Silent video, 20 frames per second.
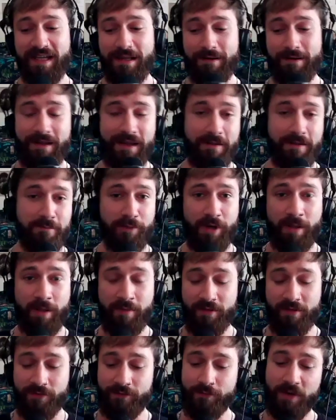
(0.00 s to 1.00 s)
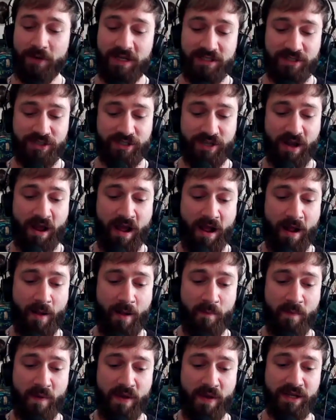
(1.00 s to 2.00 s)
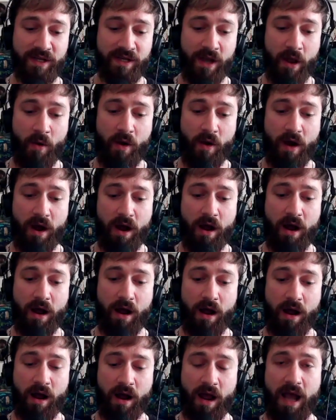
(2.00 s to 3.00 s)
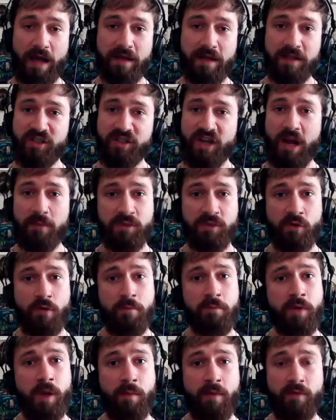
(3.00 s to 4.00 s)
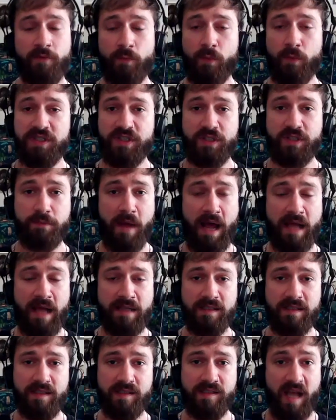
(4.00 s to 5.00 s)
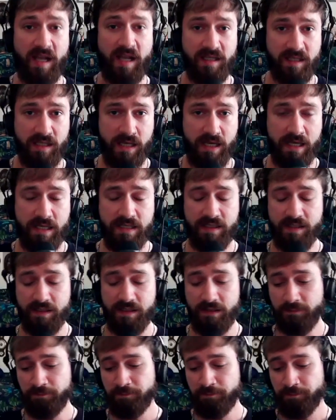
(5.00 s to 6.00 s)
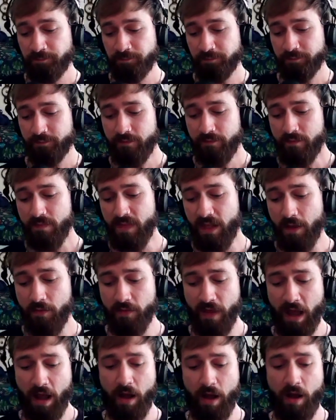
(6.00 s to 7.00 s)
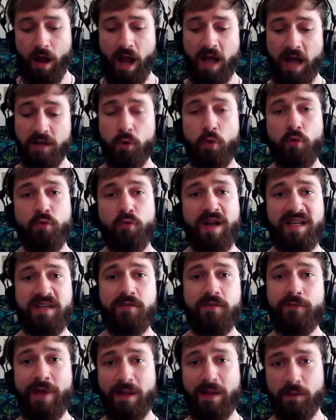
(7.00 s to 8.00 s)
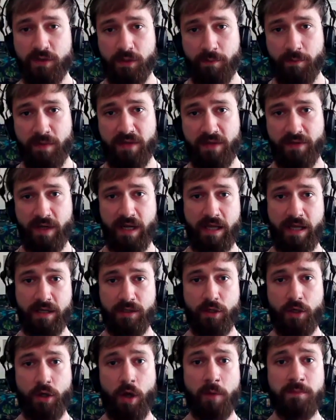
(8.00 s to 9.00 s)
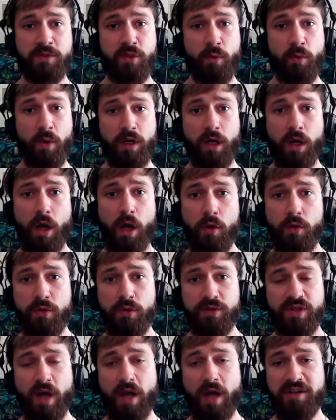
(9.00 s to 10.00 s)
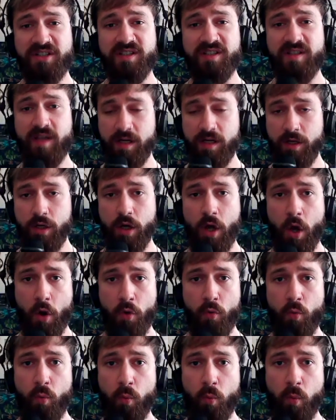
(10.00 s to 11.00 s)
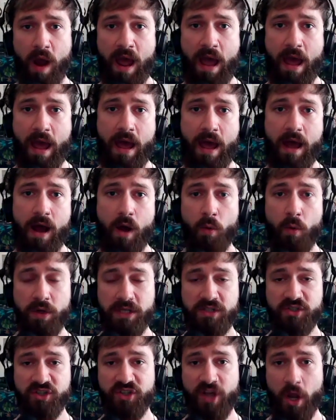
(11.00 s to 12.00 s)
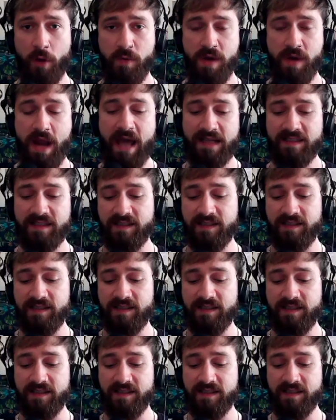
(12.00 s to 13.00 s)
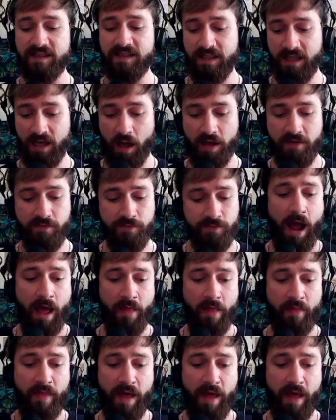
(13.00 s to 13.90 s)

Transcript: in Plymouth, which, you know, I had a chapter in Plymouth which spanned 10 years. That had already felt to me that it had come to a close. I just didn't know where I wanted to go next in life.